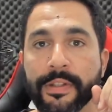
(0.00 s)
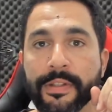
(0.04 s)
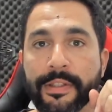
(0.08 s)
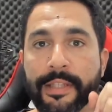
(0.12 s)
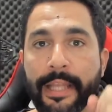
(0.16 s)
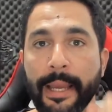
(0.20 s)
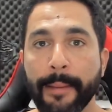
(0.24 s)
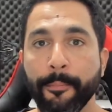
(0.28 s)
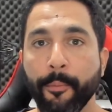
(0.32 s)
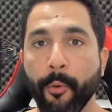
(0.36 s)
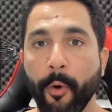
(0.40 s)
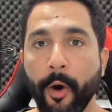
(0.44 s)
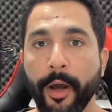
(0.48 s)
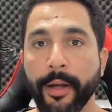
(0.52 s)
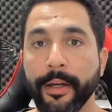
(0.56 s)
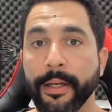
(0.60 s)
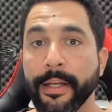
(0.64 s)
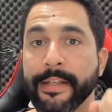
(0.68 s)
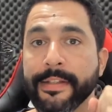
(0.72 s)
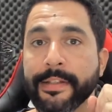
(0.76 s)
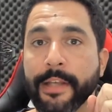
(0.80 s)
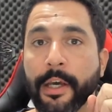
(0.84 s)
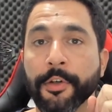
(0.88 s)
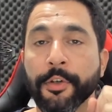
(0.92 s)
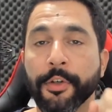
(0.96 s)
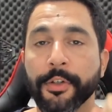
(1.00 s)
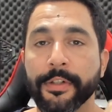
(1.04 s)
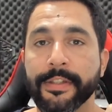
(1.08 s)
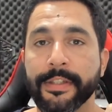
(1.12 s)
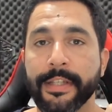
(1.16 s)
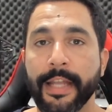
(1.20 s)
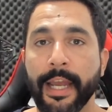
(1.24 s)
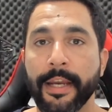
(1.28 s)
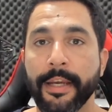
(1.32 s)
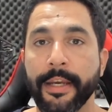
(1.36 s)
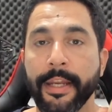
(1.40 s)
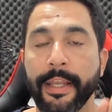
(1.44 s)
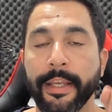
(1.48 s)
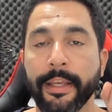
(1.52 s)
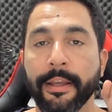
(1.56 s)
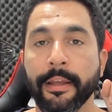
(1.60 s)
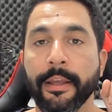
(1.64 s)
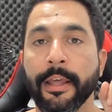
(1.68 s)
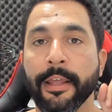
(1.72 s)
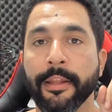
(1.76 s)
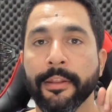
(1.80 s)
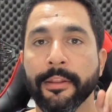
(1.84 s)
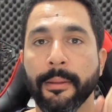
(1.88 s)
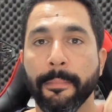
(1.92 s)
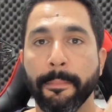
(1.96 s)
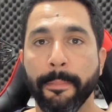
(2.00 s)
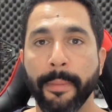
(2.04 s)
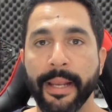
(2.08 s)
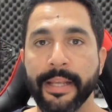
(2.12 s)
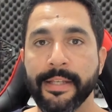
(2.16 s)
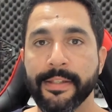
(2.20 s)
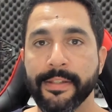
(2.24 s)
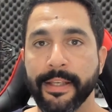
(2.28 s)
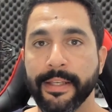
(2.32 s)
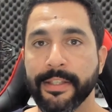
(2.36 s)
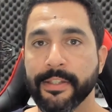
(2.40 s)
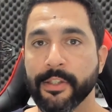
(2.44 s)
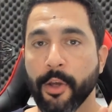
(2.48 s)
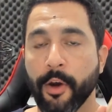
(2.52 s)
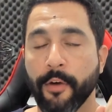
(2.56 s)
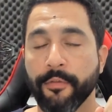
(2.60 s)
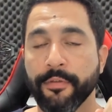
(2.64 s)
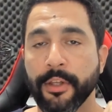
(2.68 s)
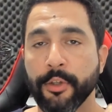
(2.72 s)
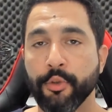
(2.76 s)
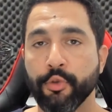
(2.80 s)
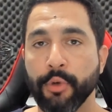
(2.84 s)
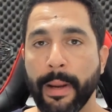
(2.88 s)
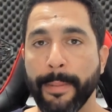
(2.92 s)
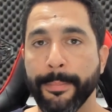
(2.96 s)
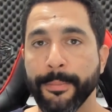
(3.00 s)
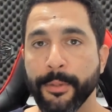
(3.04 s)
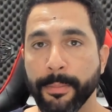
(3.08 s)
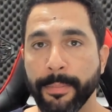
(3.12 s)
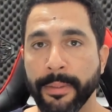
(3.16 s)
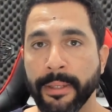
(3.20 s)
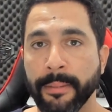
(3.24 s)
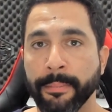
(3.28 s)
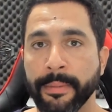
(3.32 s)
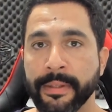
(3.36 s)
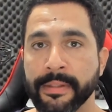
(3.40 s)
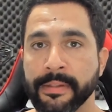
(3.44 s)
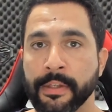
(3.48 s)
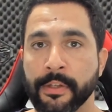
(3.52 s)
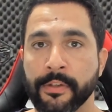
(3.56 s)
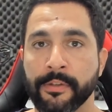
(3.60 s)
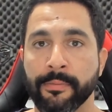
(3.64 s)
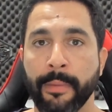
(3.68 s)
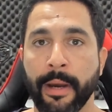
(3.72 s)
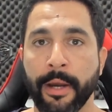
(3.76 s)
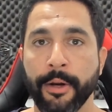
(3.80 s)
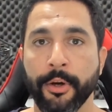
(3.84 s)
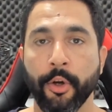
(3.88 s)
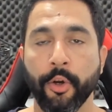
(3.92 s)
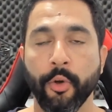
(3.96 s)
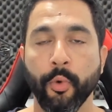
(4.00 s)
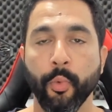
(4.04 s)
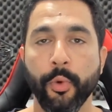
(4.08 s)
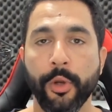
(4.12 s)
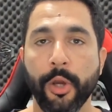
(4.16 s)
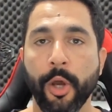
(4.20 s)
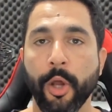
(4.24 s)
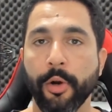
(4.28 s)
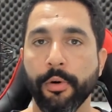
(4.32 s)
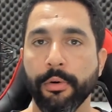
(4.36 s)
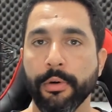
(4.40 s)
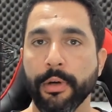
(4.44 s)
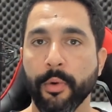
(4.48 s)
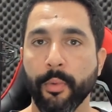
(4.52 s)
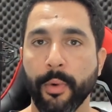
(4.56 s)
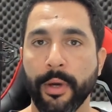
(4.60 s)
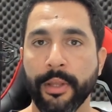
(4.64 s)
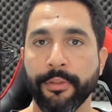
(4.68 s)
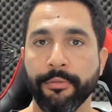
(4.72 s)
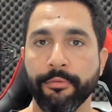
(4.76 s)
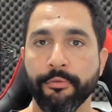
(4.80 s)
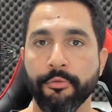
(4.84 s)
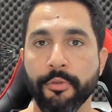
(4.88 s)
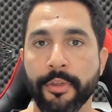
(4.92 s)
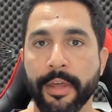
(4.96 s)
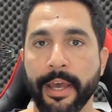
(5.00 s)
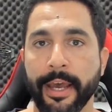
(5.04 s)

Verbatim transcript: step one is understanding the basics of the dropshipping business model. We already went through